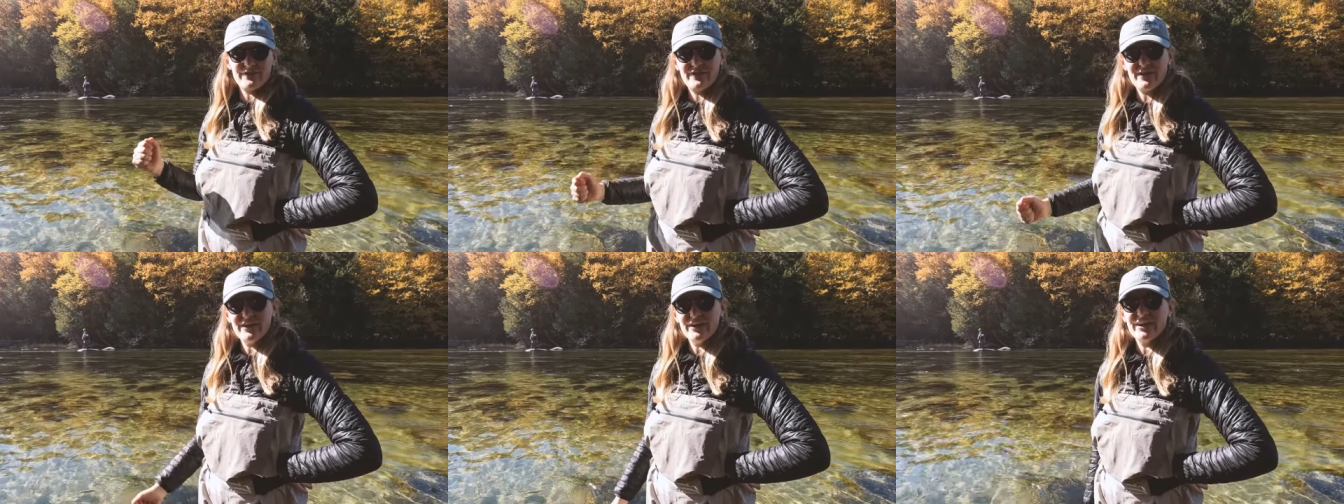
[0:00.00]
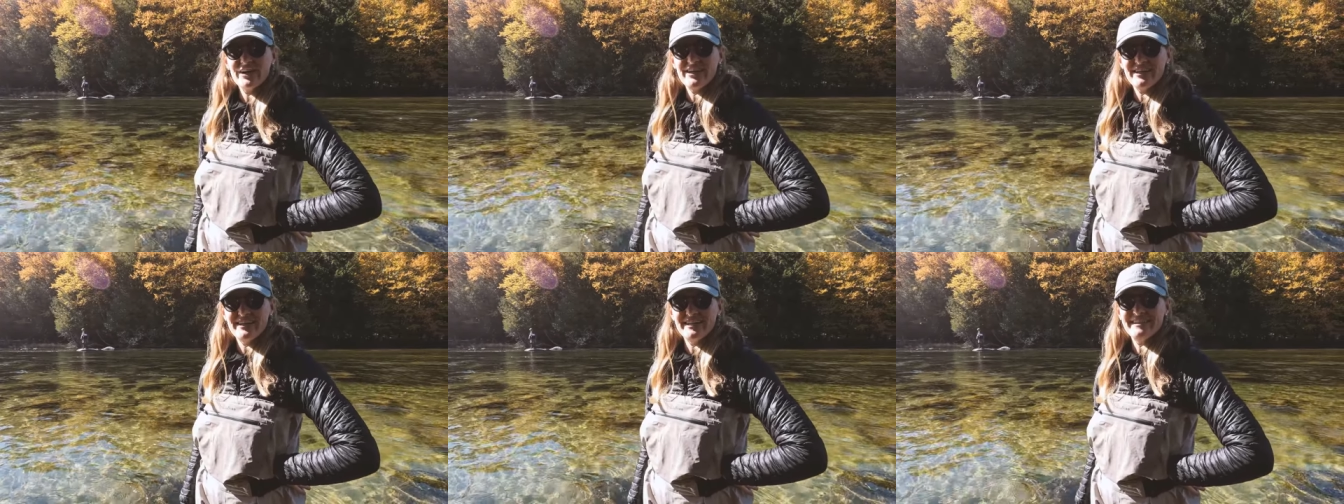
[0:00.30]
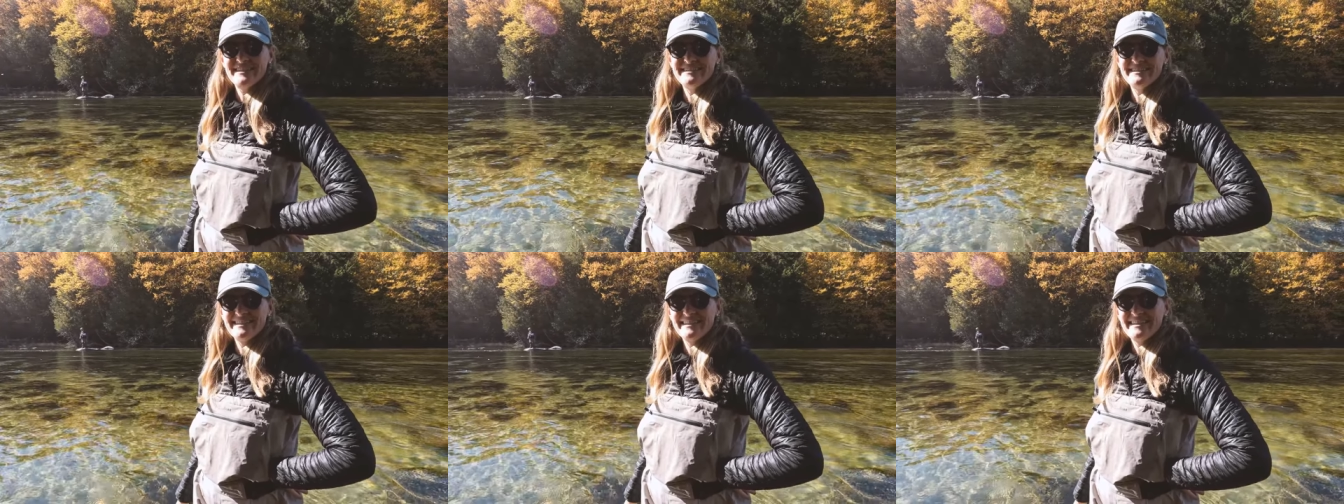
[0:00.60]
feel good.
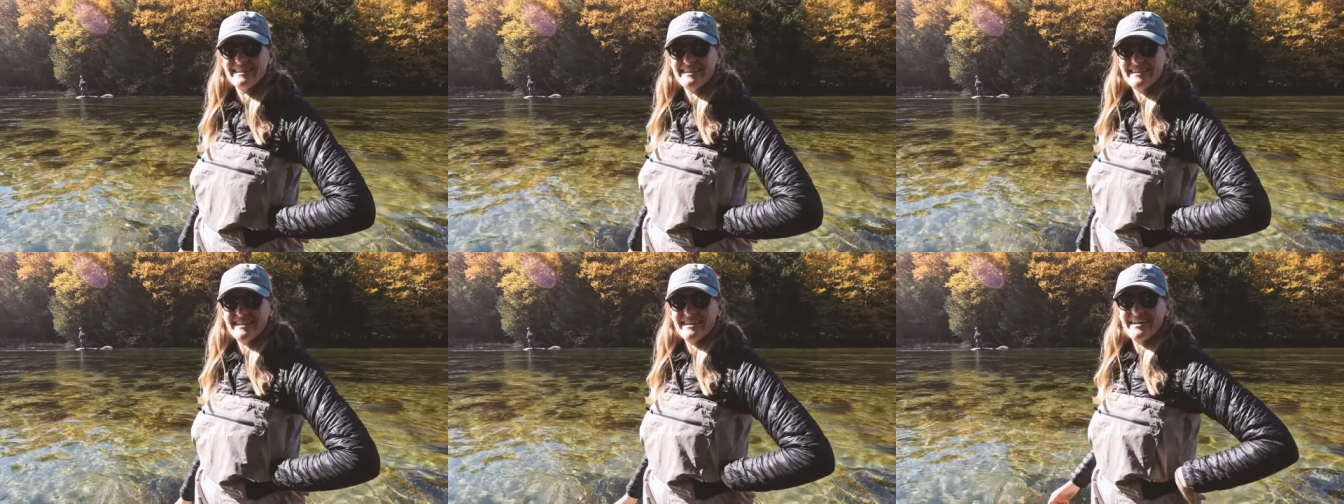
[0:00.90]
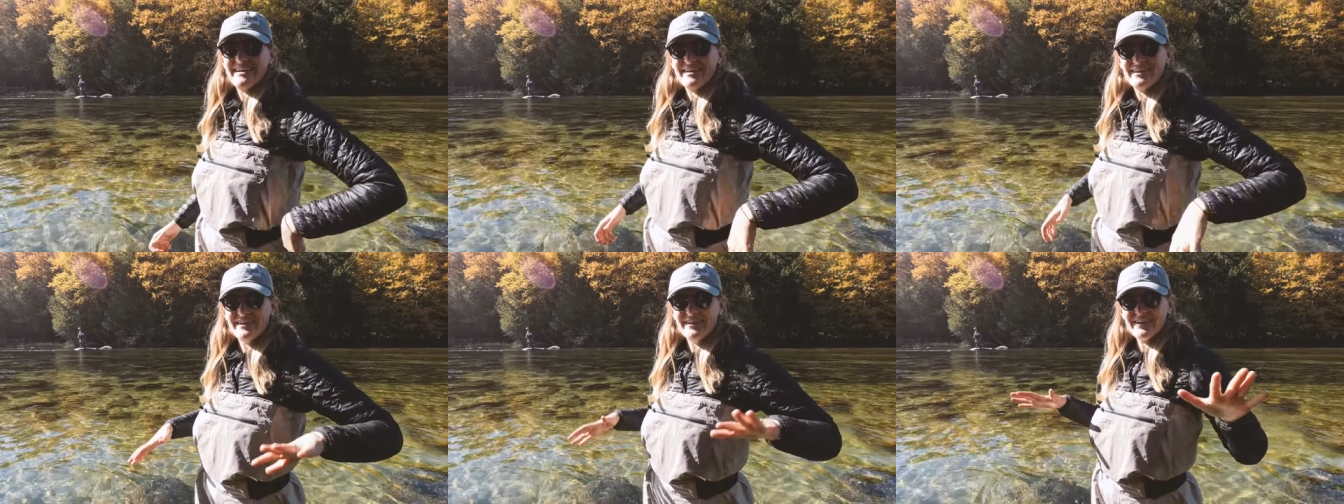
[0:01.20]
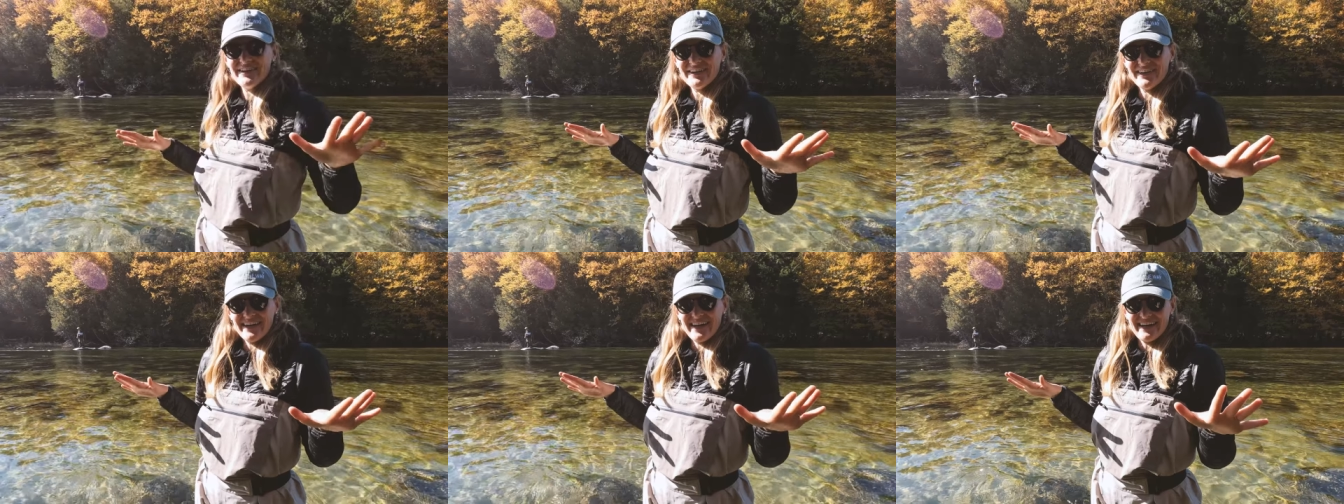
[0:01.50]

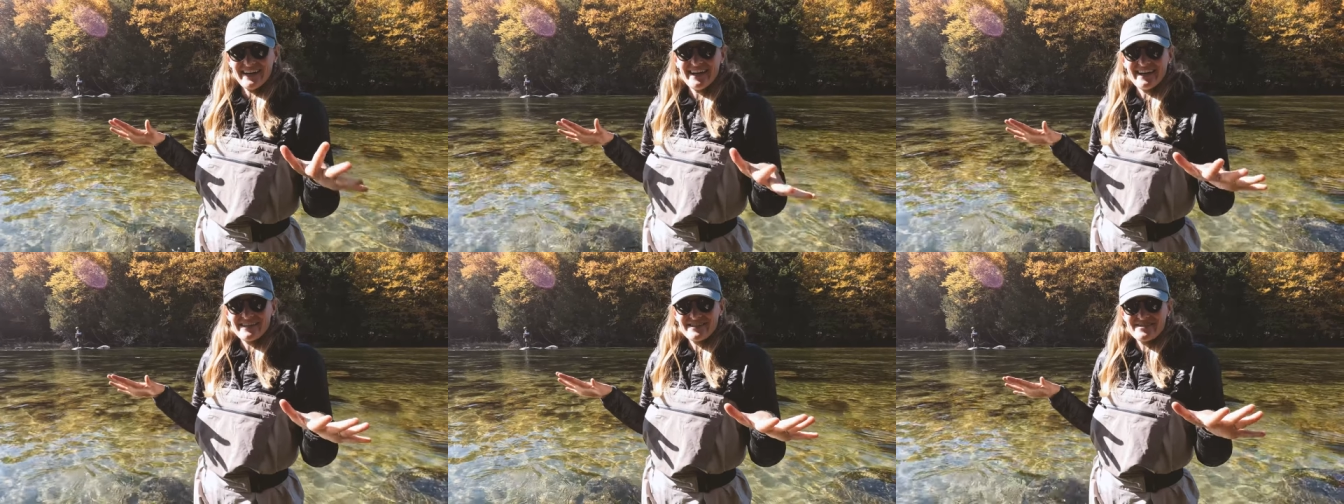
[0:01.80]
Whew, I got